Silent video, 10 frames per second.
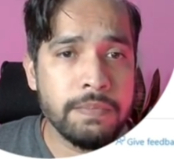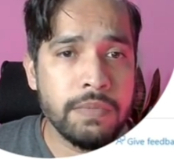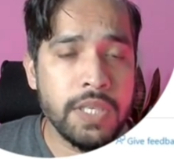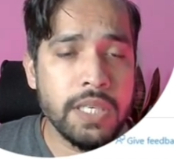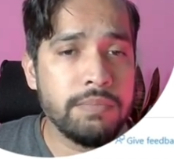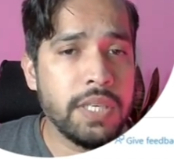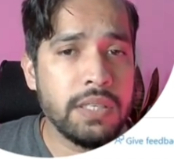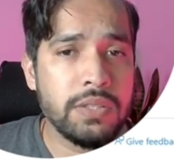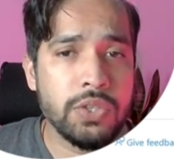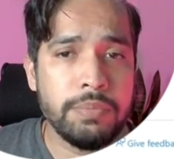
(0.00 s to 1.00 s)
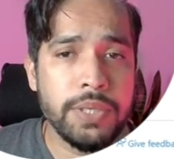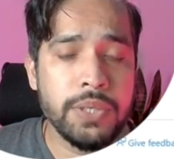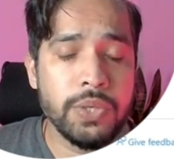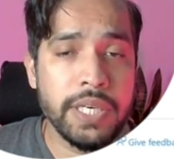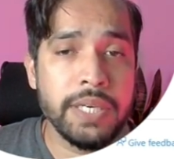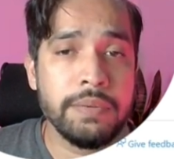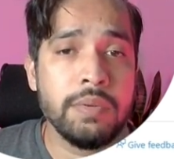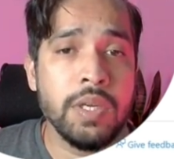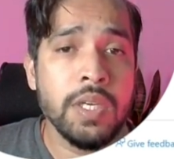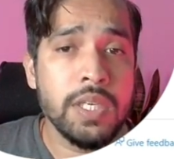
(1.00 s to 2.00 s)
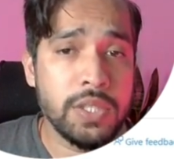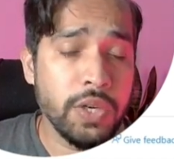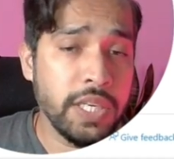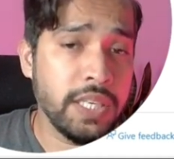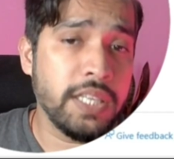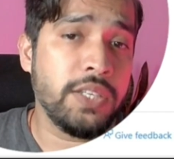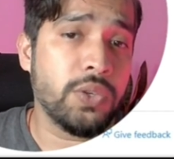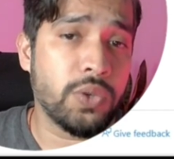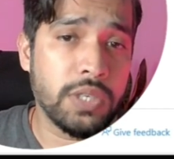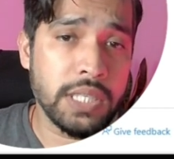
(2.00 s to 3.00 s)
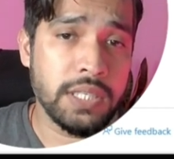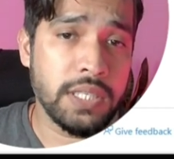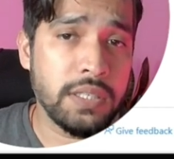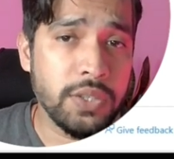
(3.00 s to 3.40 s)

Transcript: Yep, that should be okay. So in your organization,